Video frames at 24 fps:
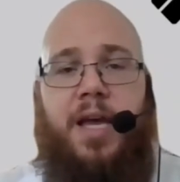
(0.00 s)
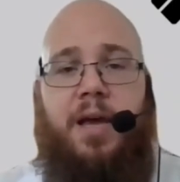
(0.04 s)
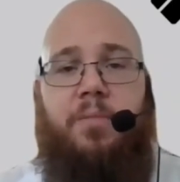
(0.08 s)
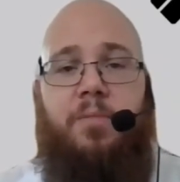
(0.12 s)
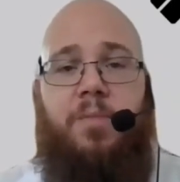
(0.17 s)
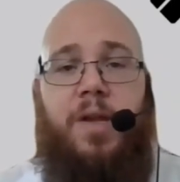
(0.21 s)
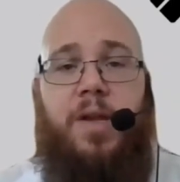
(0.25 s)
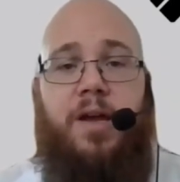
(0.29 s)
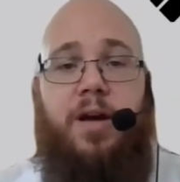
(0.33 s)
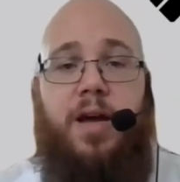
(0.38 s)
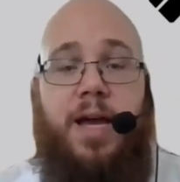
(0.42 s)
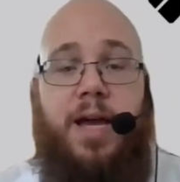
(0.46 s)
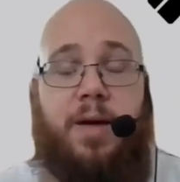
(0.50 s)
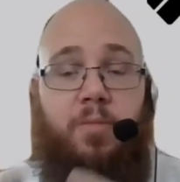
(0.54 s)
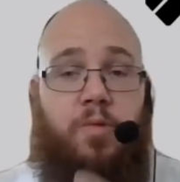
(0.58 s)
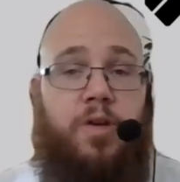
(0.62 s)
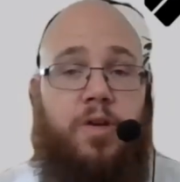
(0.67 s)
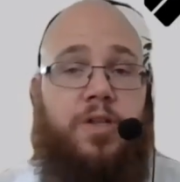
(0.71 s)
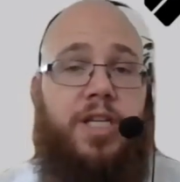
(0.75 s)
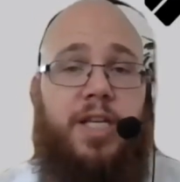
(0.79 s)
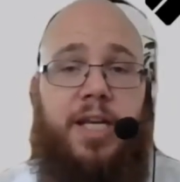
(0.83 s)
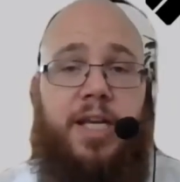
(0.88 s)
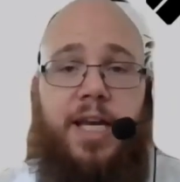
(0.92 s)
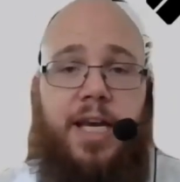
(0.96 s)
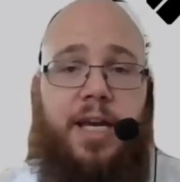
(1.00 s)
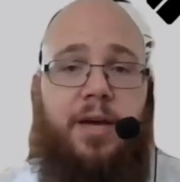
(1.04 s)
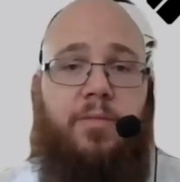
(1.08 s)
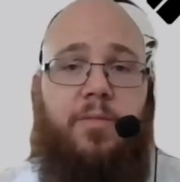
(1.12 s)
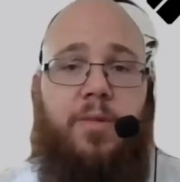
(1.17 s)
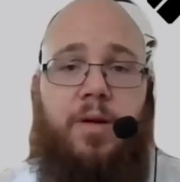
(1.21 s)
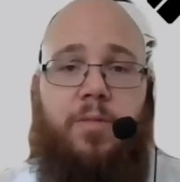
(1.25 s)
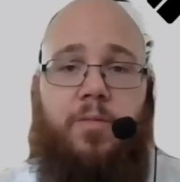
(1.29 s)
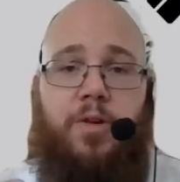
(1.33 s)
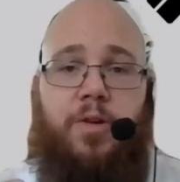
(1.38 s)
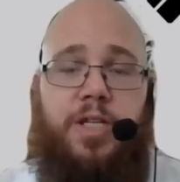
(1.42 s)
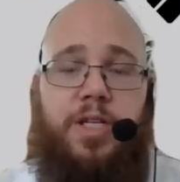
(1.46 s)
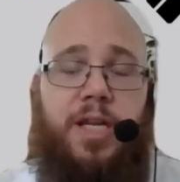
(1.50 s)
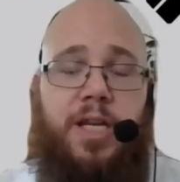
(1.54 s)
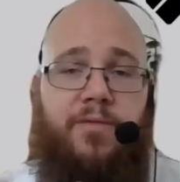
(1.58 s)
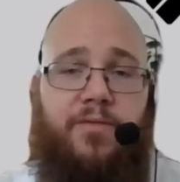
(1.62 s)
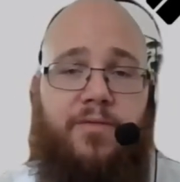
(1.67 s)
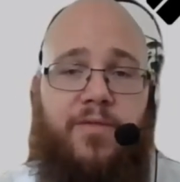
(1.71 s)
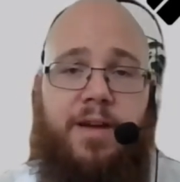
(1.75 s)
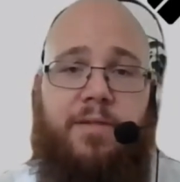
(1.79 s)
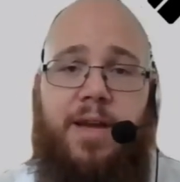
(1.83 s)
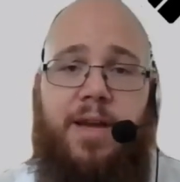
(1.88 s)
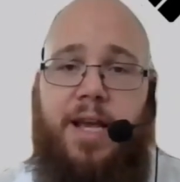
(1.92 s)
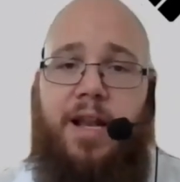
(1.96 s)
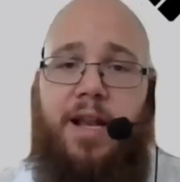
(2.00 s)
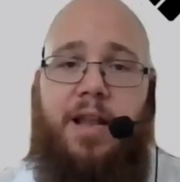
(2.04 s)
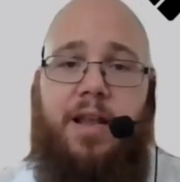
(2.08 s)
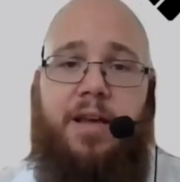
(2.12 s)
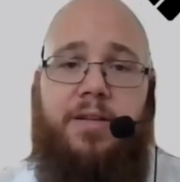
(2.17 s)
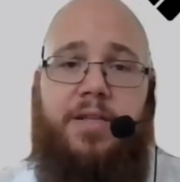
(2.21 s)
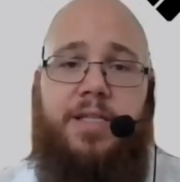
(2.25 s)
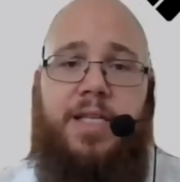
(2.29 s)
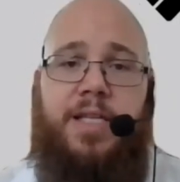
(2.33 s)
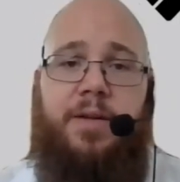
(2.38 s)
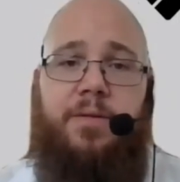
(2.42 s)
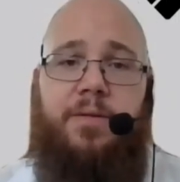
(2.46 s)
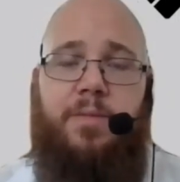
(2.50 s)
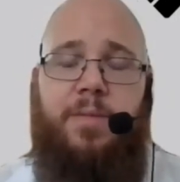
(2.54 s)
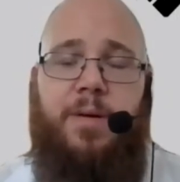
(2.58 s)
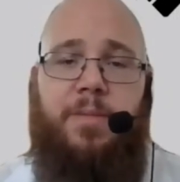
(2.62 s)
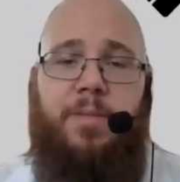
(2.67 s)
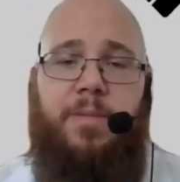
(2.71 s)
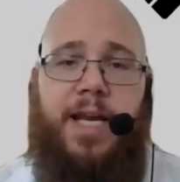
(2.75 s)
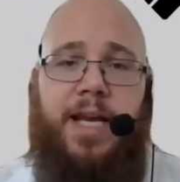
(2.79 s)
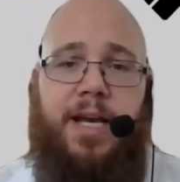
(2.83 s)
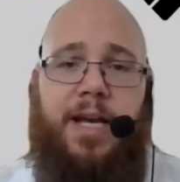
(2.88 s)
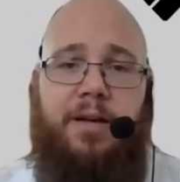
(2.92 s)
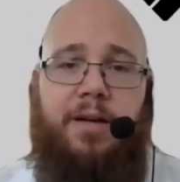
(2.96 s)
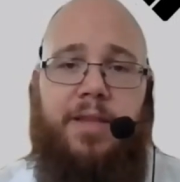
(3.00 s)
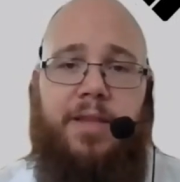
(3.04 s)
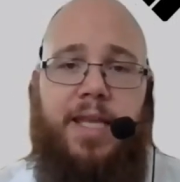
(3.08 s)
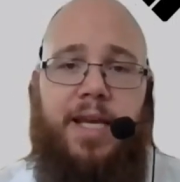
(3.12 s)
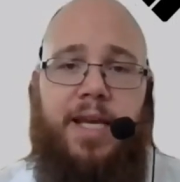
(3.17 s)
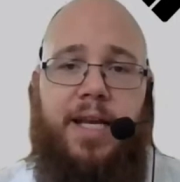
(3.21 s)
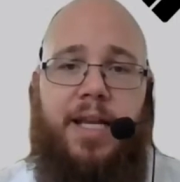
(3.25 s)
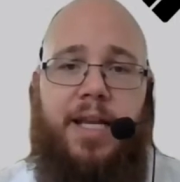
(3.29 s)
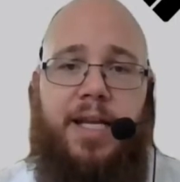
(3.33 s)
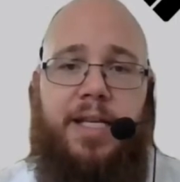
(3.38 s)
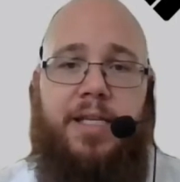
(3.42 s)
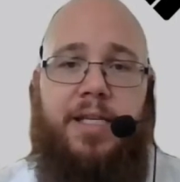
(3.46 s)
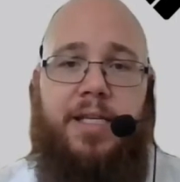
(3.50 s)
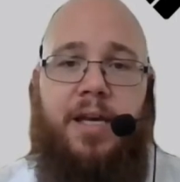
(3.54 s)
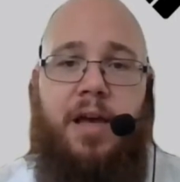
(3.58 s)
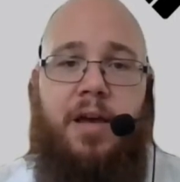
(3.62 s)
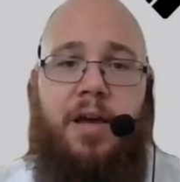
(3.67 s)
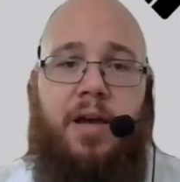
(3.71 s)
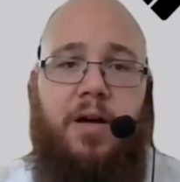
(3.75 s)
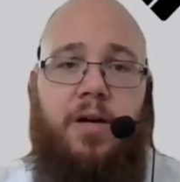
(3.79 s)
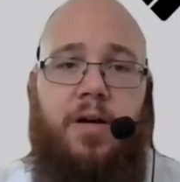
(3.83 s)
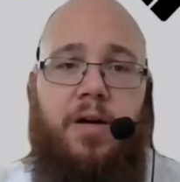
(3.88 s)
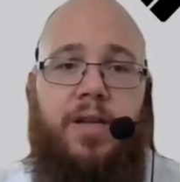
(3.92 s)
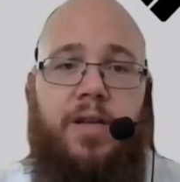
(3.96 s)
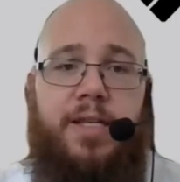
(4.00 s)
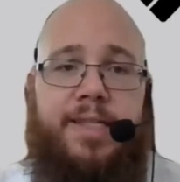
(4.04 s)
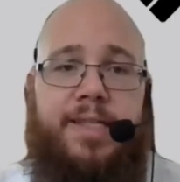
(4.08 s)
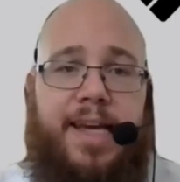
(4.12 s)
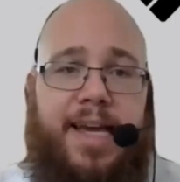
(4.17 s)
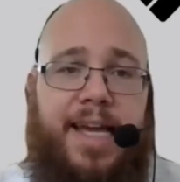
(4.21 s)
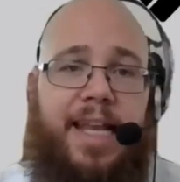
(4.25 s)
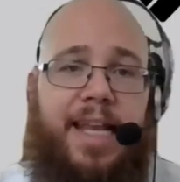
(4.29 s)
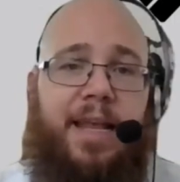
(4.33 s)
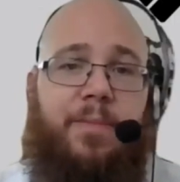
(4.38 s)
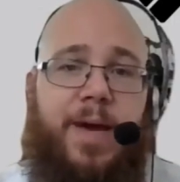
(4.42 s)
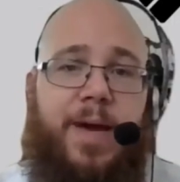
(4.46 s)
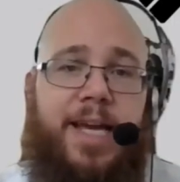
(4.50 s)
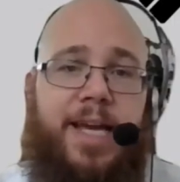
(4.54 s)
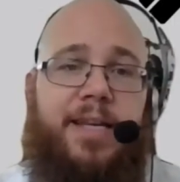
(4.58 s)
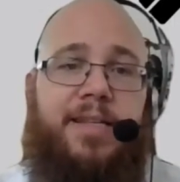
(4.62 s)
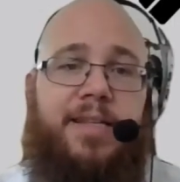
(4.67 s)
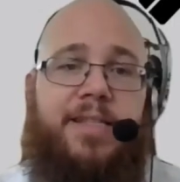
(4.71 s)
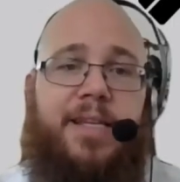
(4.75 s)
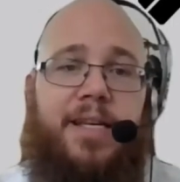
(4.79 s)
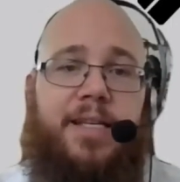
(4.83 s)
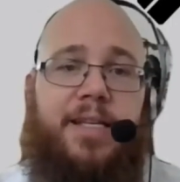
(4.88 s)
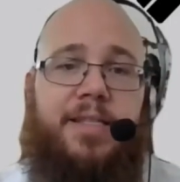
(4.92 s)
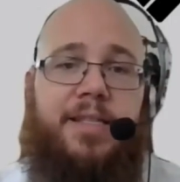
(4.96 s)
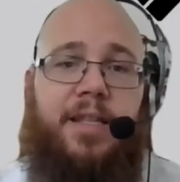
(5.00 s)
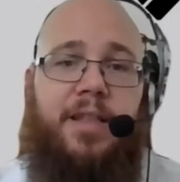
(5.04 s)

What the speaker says: But I am watching it. We're watching it very closely with Public Health England on a daily basis.